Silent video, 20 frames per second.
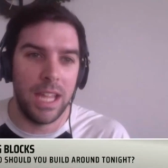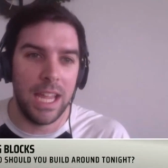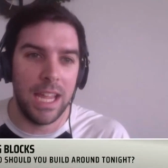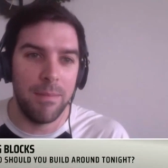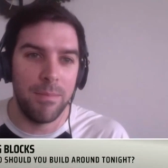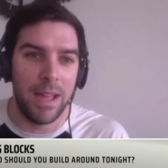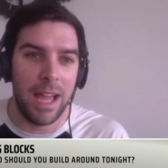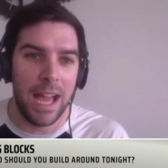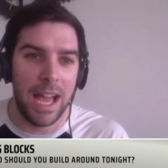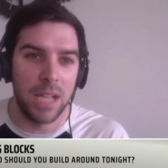with a
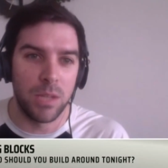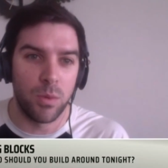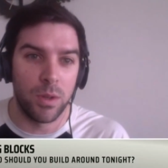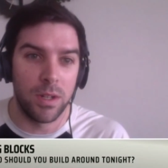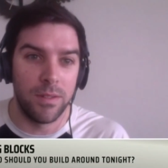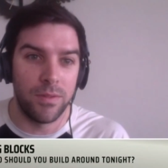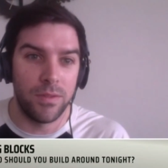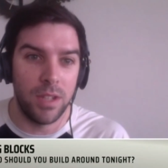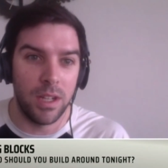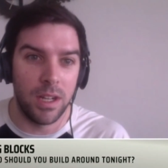game that has
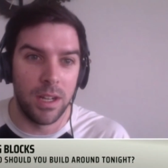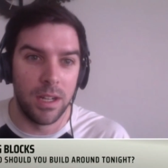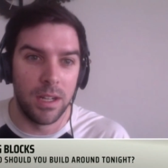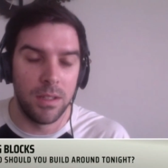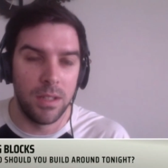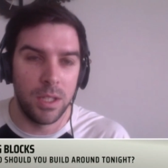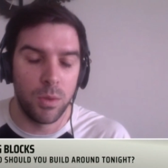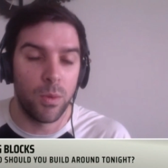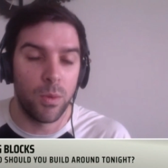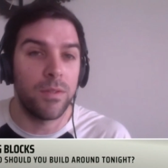one of two,
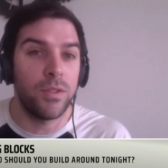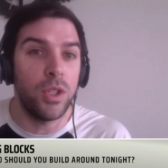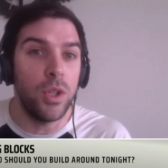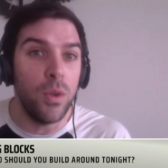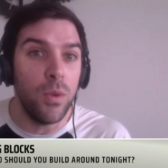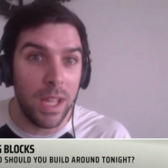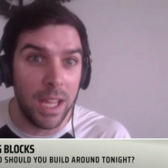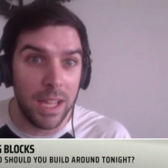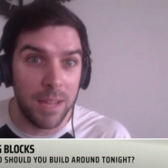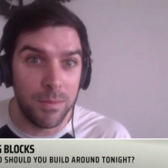uh, is one of
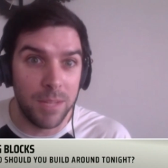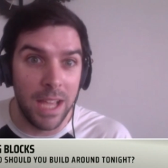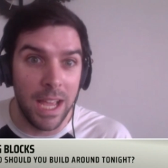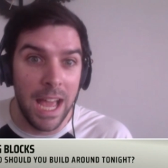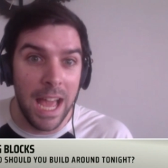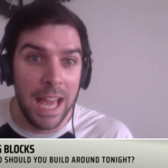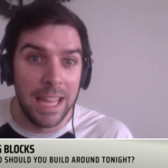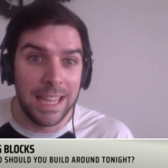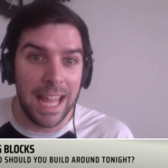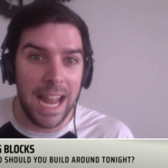two games
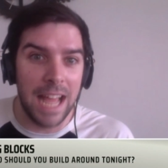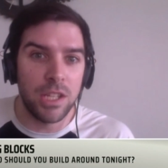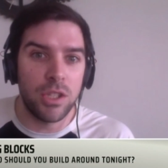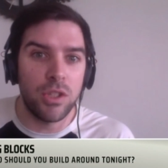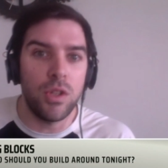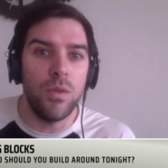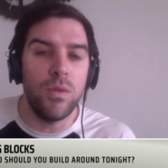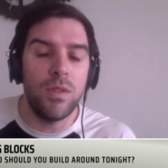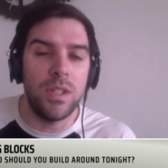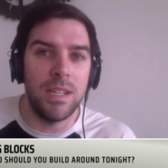that has
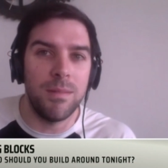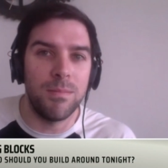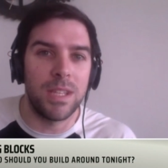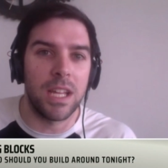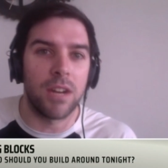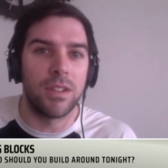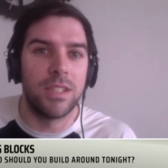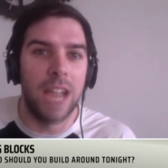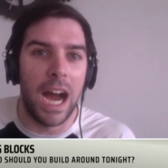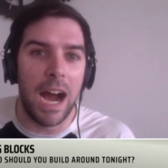two teams
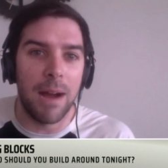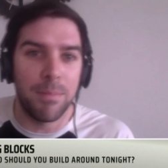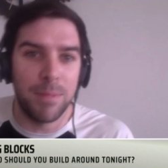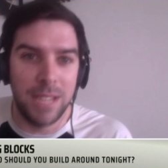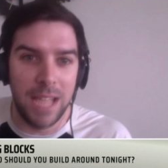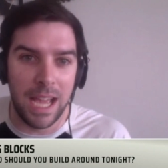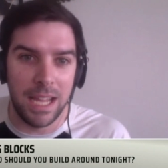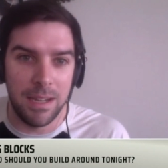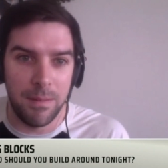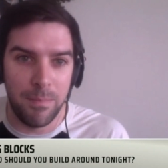that are
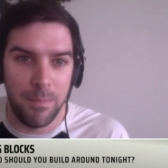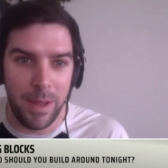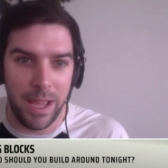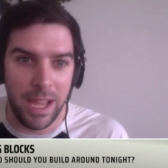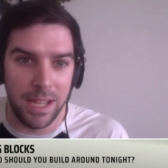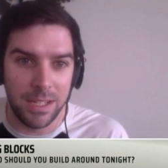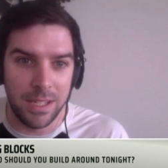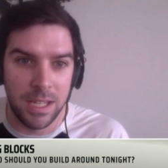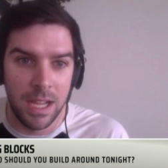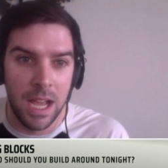top 10 in
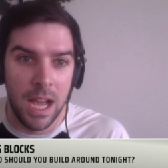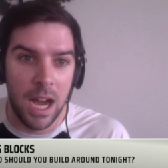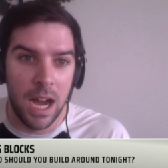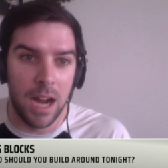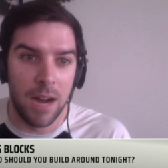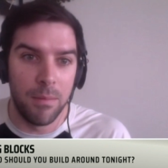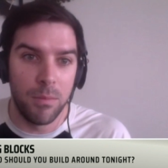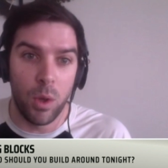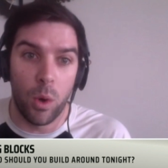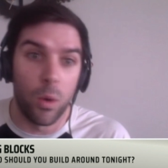pace.
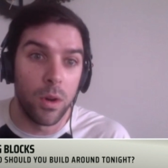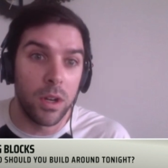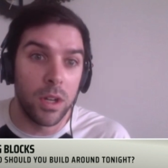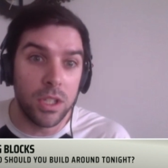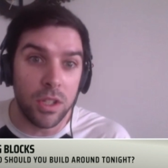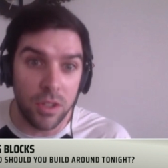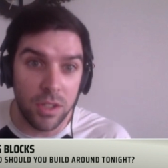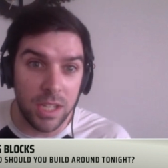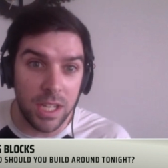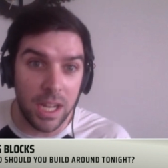Um, the Hornets
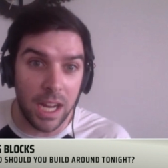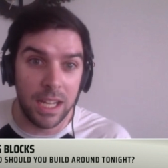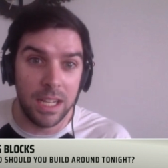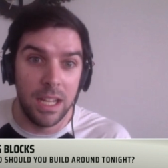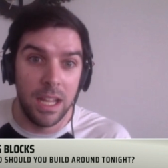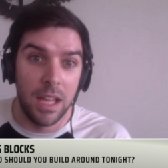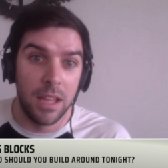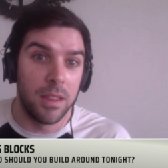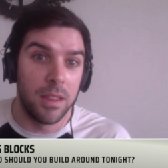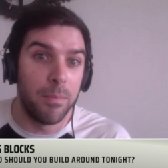Hornets are
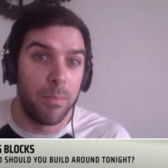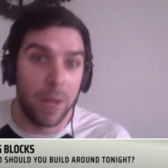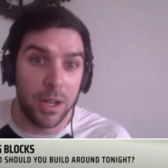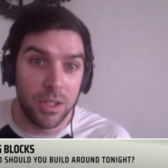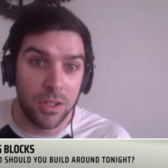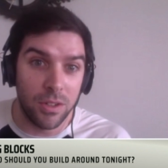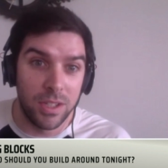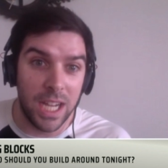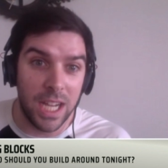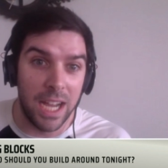second. The
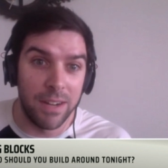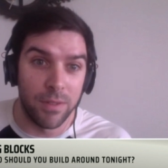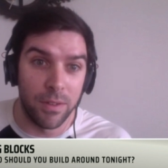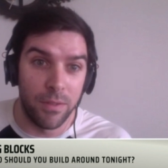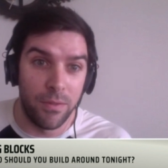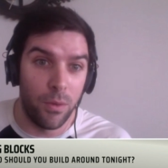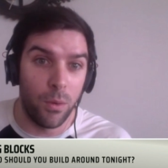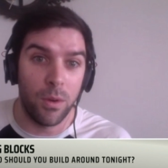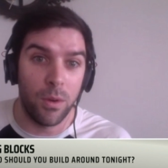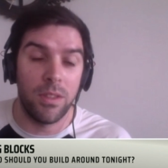Bucks are tied for
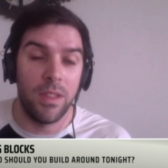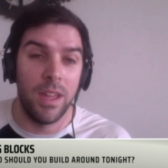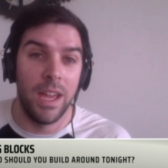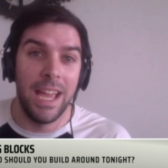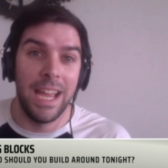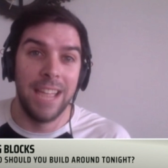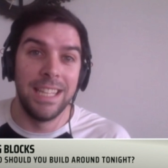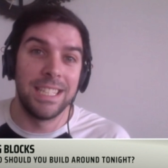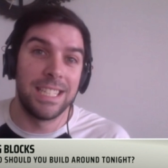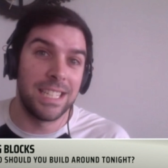fourth,
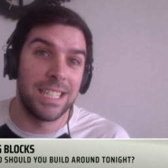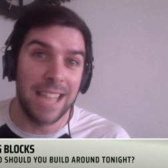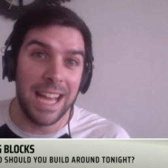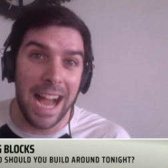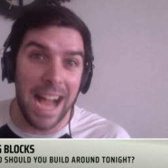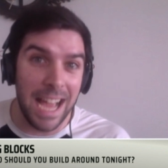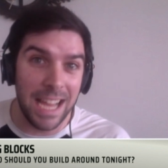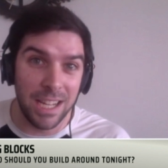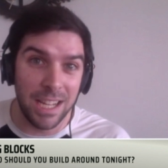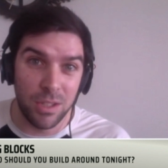and this is the
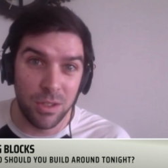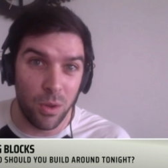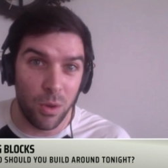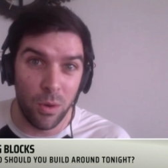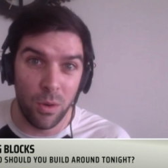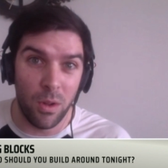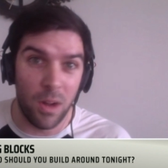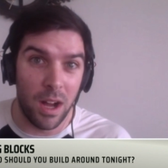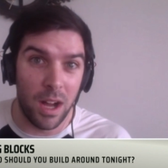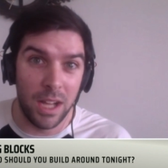highest
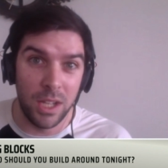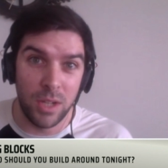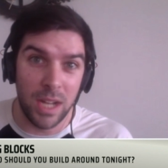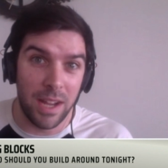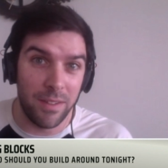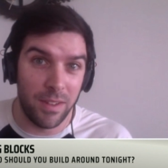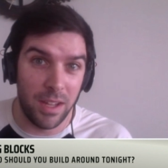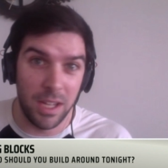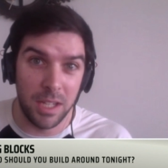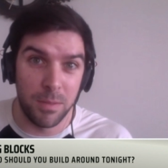total on
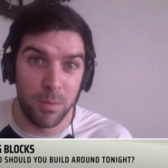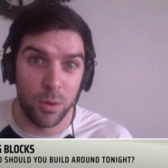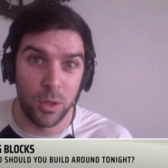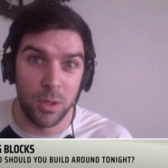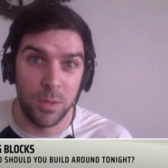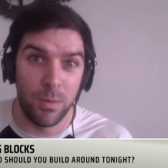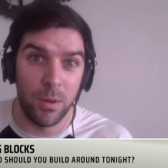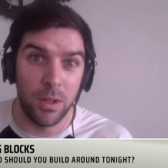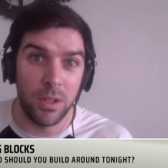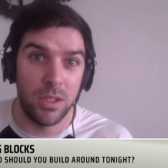DraftKings
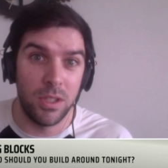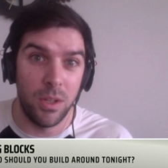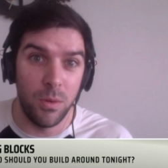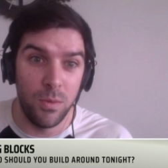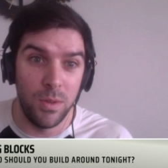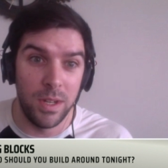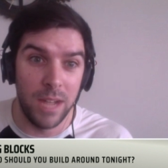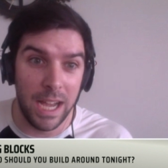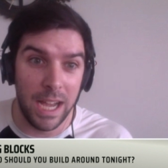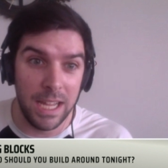Sportsbook
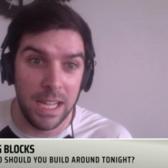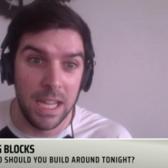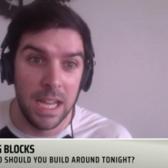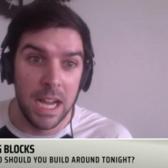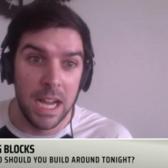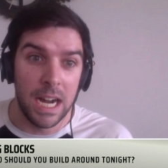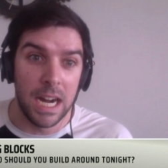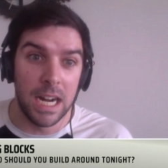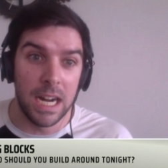tonight.